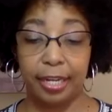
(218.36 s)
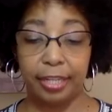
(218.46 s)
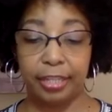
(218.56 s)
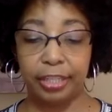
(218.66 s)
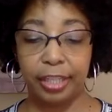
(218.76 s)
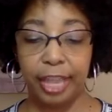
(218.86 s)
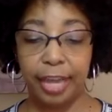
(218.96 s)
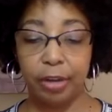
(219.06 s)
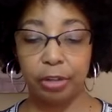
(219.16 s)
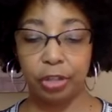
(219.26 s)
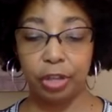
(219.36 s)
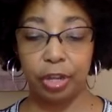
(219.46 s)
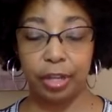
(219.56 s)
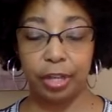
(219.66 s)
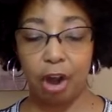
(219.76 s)
to shed on
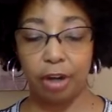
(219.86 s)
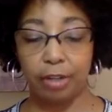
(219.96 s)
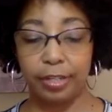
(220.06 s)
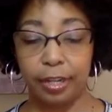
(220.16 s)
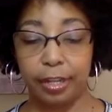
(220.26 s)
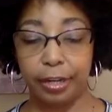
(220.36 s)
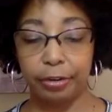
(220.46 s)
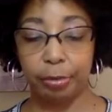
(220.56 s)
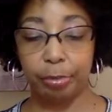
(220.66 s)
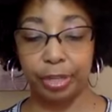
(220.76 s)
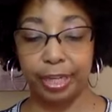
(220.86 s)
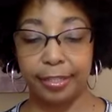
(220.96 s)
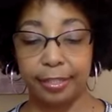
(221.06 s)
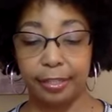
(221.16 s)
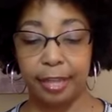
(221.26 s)
struggling hearts a clearer
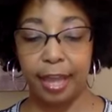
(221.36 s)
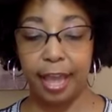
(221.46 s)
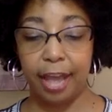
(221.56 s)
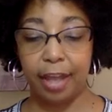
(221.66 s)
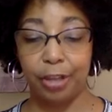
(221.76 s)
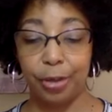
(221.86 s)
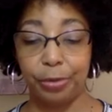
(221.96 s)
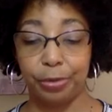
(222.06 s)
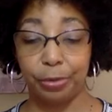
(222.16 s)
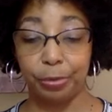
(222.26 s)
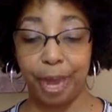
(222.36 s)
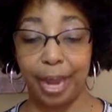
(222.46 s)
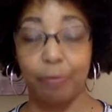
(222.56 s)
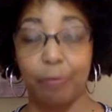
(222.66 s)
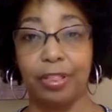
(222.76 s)
bliss, and clothe the
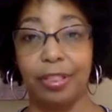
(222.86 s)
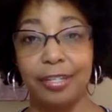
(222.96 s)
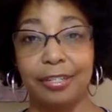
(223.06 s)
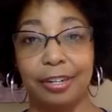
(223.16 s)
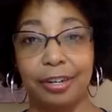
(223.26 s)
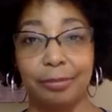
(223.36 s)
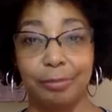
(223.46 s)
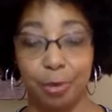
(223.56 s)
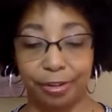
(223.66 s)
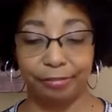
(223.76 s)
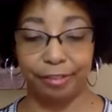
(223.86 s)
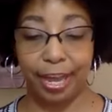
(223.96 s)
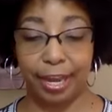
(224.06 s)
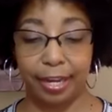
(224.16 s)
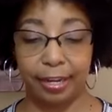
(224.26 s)
right with luster more
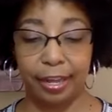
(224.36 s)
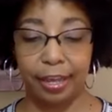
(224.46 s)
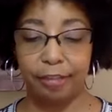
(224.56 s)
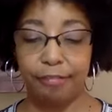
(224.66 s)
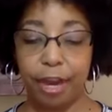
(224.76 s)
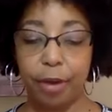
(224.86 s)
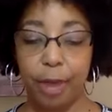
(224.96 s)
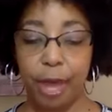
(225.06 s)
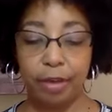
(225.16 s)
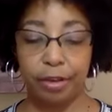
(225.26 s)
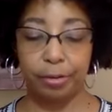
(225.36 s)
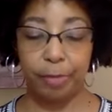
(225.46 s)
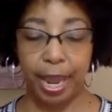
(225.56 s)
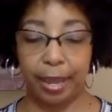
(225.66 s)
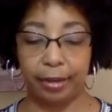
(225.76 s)
divine. Farewell, good
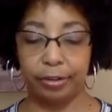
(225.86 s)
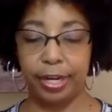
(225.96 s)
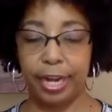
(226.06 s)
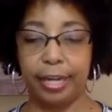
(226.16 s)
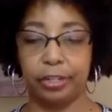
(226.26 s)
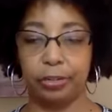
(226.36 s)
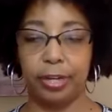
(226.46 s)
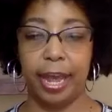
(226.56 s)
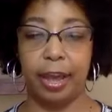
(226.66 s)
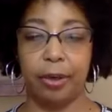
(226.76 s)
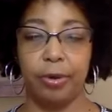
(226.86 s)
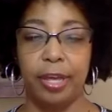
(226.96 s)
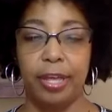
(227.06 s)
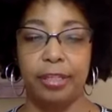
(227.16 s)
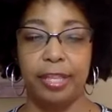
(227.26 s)
man, good angel now,
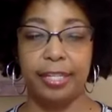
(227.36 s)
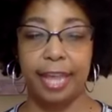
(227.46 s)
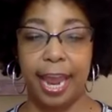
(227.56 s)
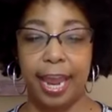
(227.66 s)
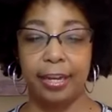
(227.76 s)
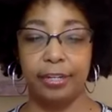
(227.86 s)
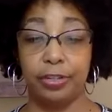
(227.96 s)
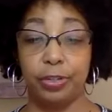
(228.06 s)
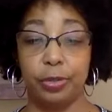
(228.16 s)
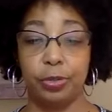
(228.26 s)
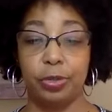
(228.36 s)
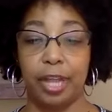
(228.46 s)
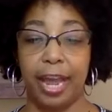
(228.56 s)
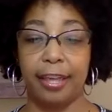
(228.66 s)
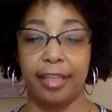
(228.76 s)
this hand soon
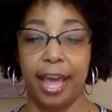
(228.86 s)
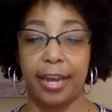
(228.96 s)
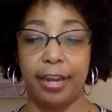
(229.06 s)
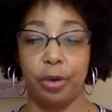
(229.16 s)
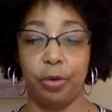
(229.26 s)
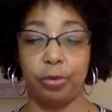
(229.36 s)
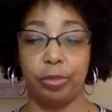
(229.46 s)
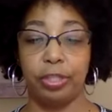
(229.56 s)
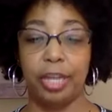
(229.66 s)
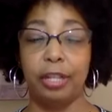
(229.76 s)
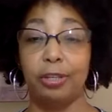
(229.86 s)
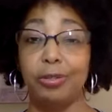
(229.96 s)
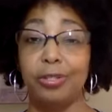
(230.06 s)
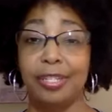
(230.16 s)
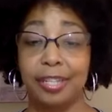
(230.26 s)
like thine own shall
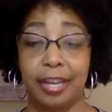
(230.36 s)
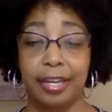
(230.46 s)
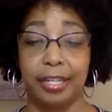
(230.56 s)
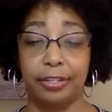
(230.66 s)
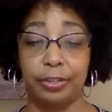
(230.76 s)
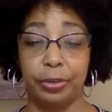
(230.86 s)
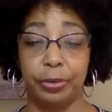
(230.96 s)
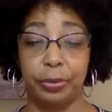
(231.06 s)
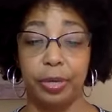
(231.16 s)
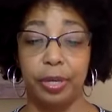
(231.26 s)
lose its cunning too.